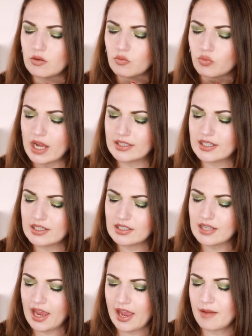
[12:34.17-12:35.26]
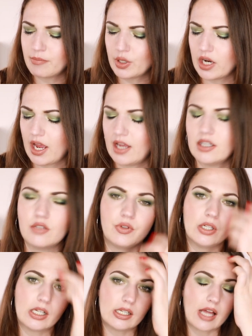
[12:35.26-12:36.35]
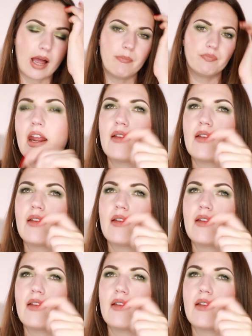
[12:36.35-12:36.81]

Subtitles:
resins, amber, and vanilla.